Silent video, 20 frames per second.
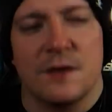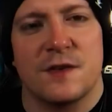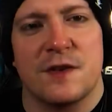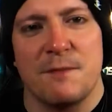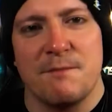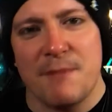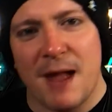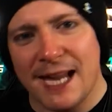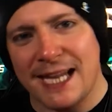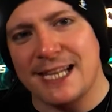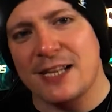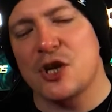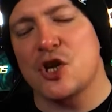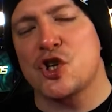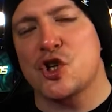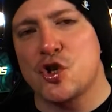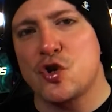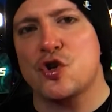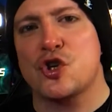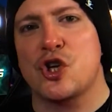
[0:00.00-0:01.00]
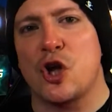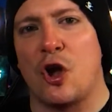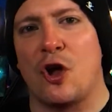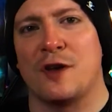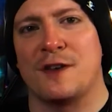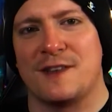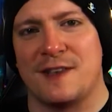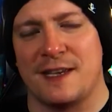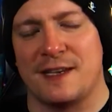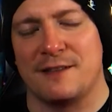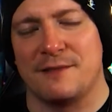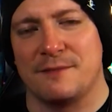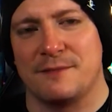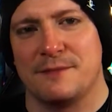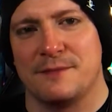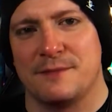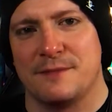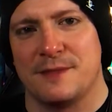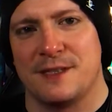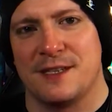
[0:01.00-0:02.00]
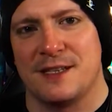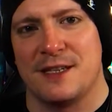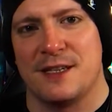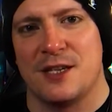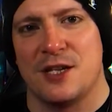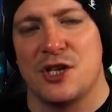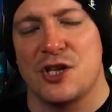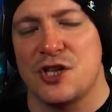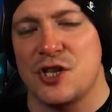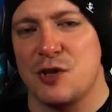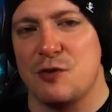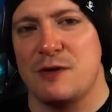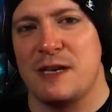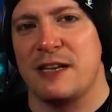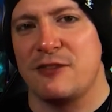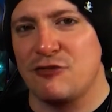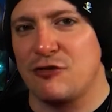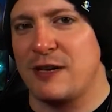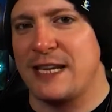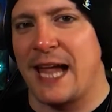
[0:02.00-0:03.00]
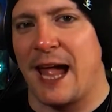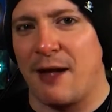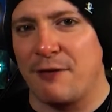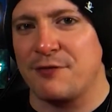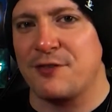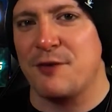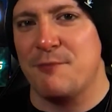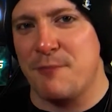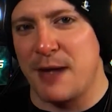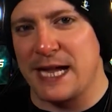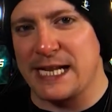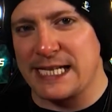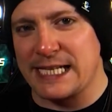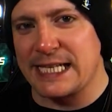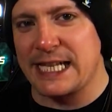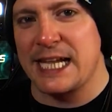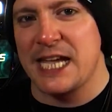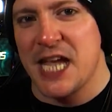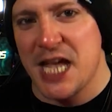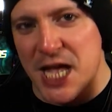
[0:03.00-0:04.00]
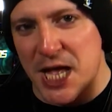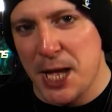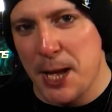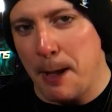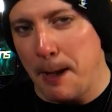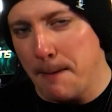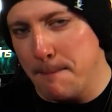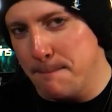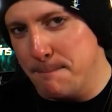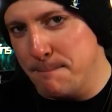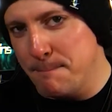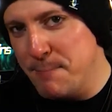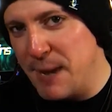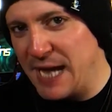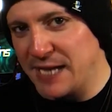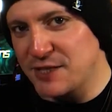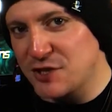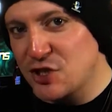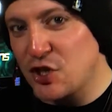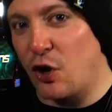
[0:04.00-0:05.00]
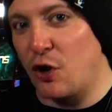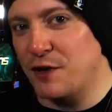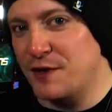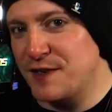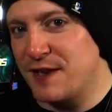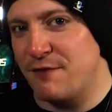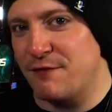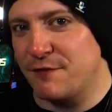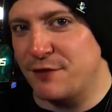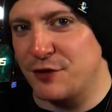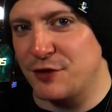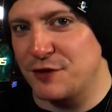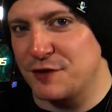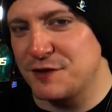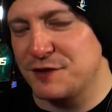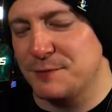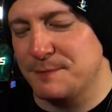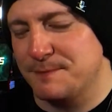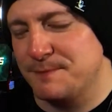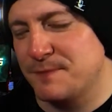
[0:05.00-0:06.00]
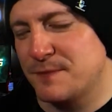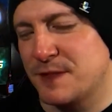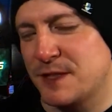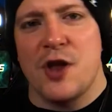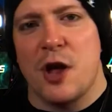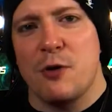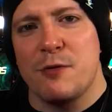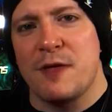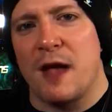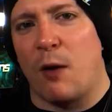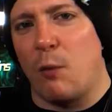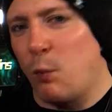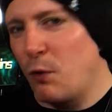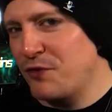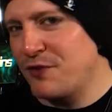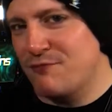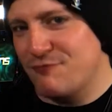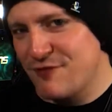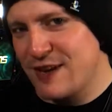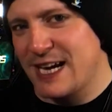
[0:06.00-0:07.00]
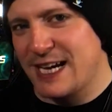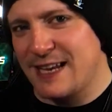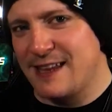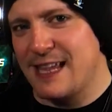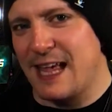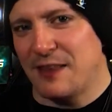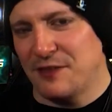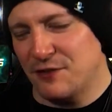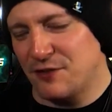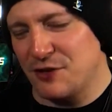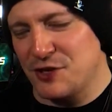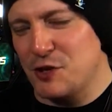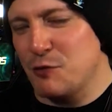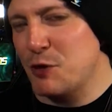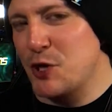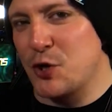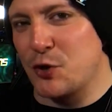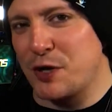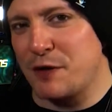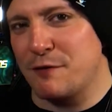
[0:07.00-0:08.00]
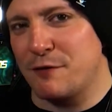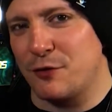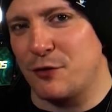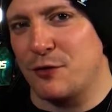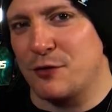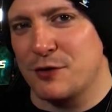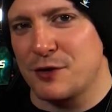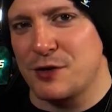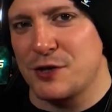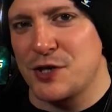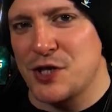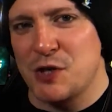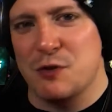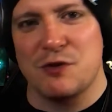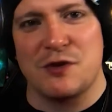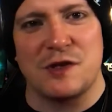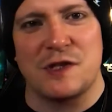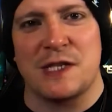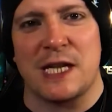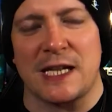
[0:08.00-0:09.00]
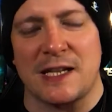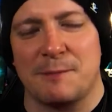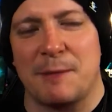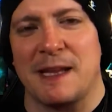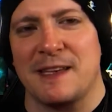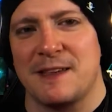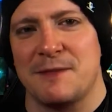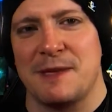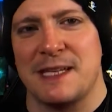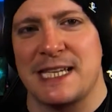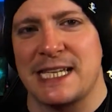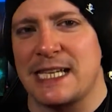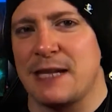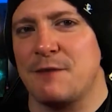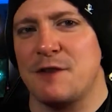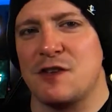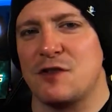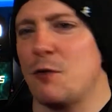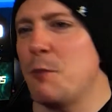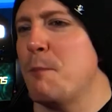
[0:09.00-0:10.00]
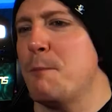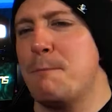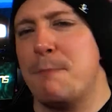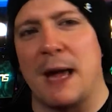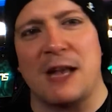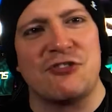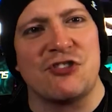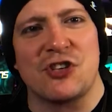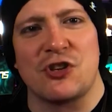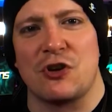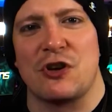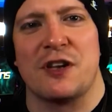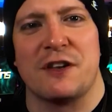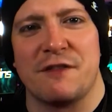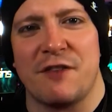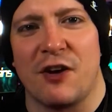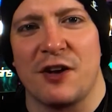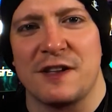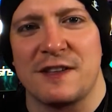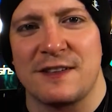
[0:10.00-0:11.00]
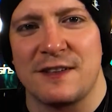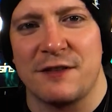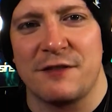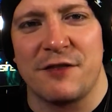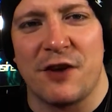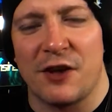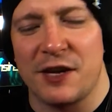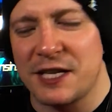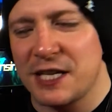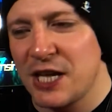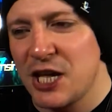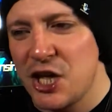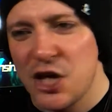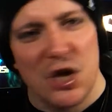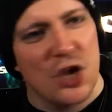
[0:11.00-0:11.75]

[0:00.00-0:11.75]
To make good content, you literally have to make bad content first. I know that wasn't really the answer you were looking for. You were just expecting me to give you some magical advice of like,